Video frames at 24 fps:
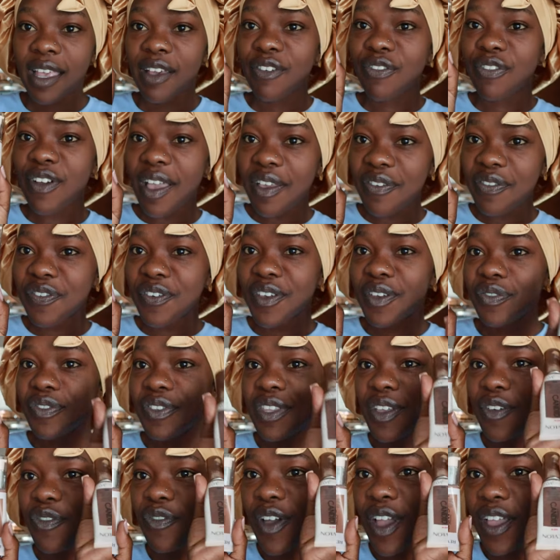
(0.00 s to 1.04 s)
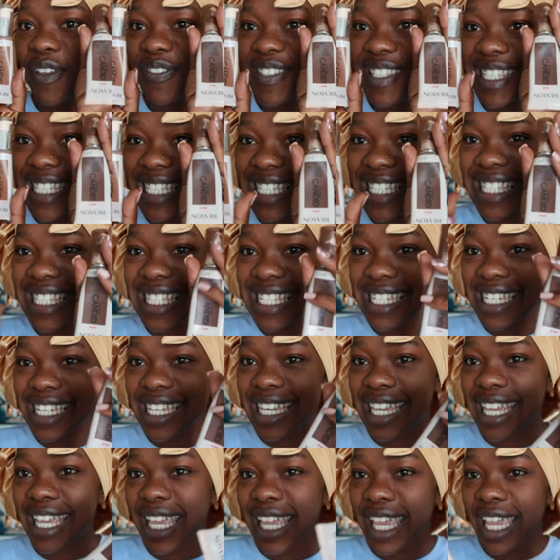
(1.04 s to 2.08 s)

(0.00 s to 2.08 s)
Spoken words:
550, 560.